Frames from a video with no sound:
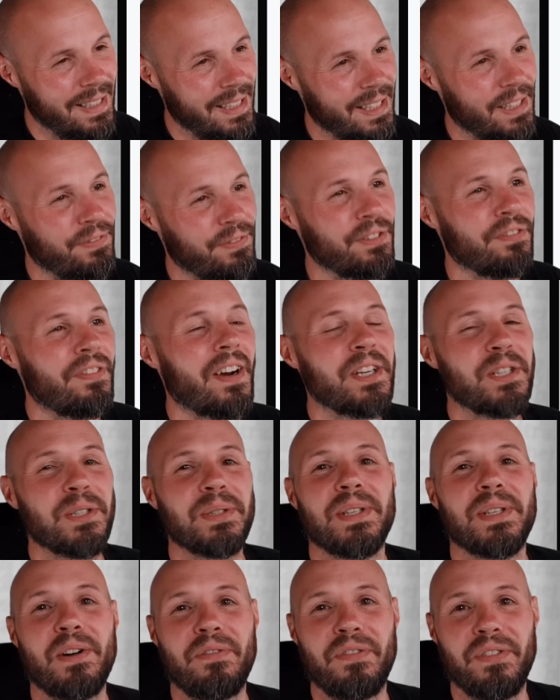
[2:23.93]
If you find
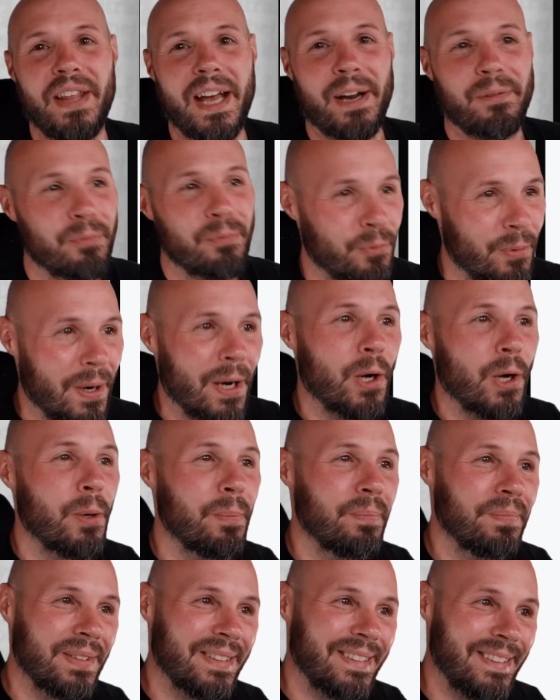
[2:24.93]
yourself in that
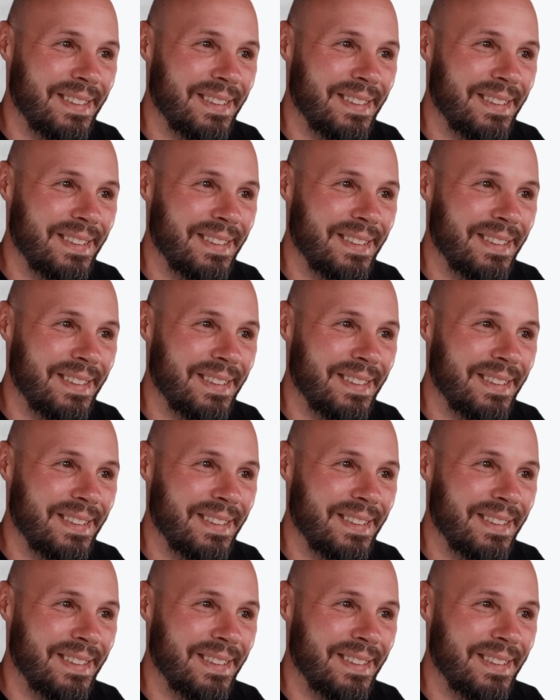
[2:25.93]
realm,